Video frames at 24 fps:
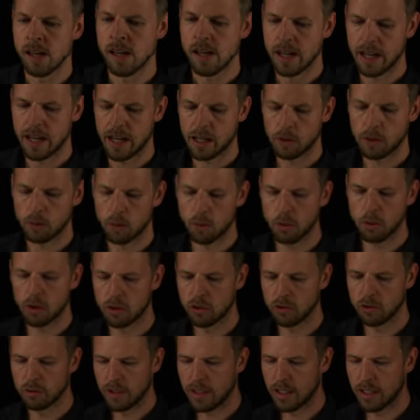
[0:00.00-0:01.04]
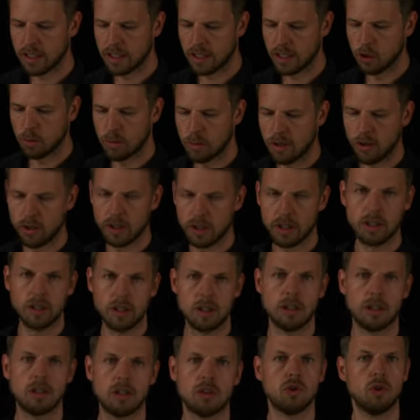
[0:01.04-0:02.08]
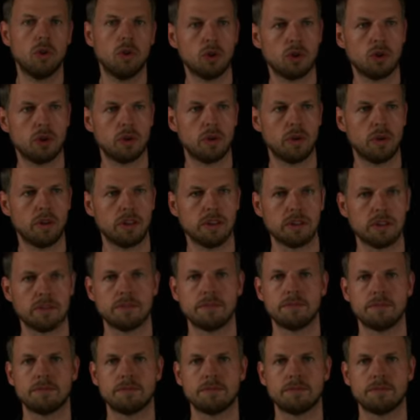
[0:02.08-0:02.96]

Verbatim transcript: And we want to find a numerical solution to this.